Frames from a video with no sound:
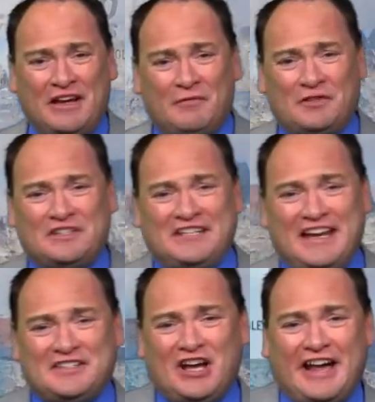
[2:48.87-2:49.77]
For the
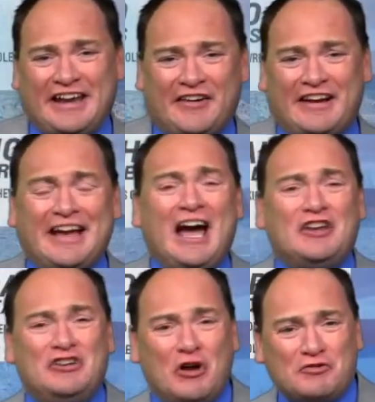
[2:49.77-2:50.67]
Teton area,
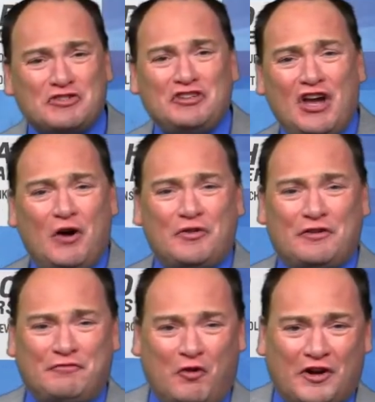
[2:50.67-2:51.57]
no snow in
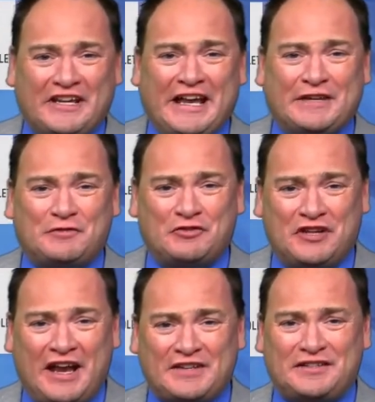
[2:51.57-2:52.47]
the forecast for
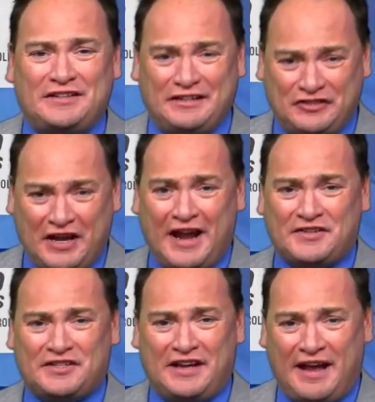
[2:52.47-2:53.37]
Jackson,
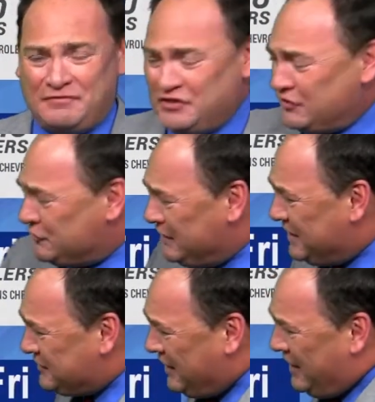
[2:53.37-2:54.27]
Jackson, Afton, or
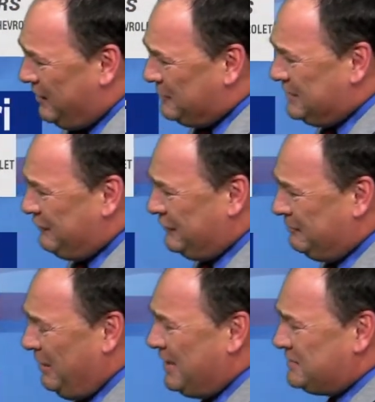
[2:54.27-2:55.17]
Driggs, but definitely a
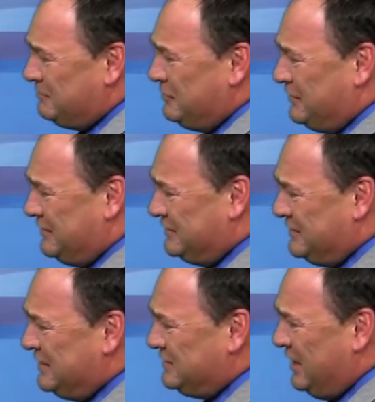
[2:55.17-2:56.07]
possibility in the
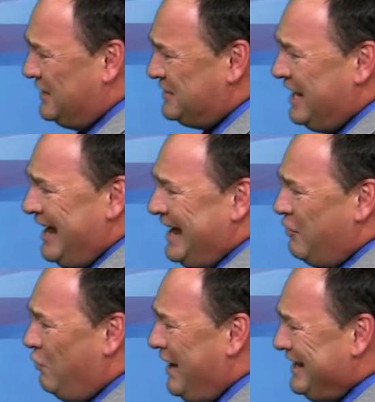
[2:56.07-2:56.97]
Tetons. A
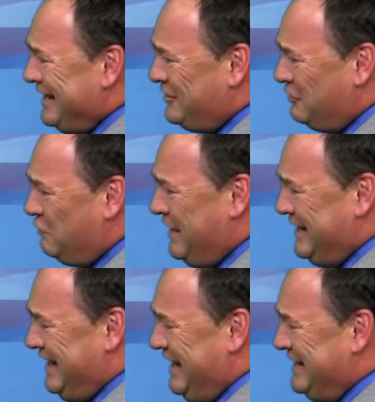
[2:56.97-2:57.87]
wet end of the
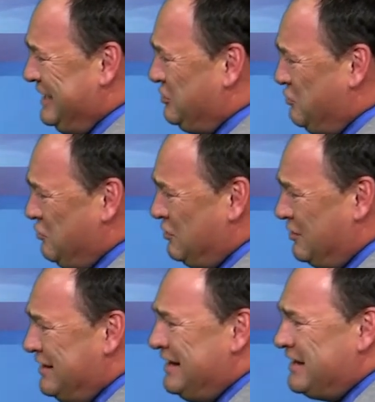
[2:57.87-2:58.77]
weekend and
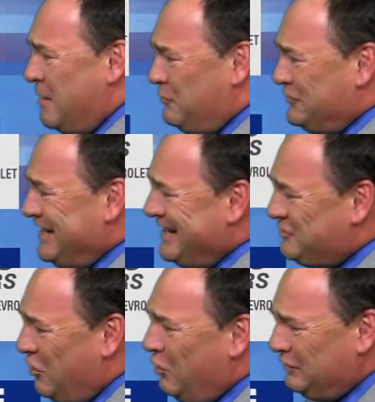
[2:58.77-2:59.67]
cooler couple of
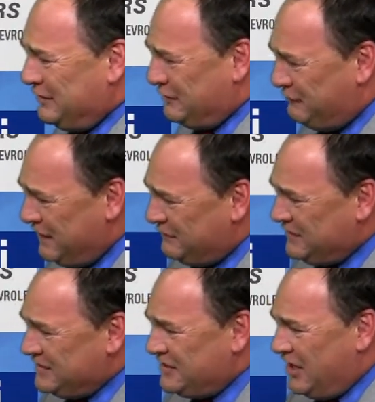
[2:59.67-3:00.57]
days only in the
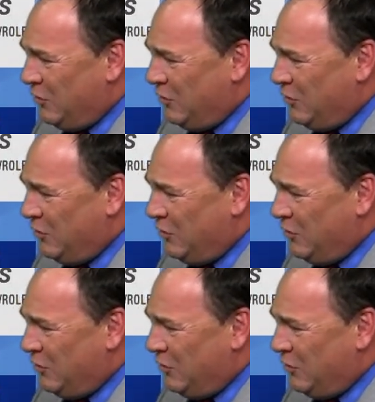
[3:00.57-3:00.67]
50s.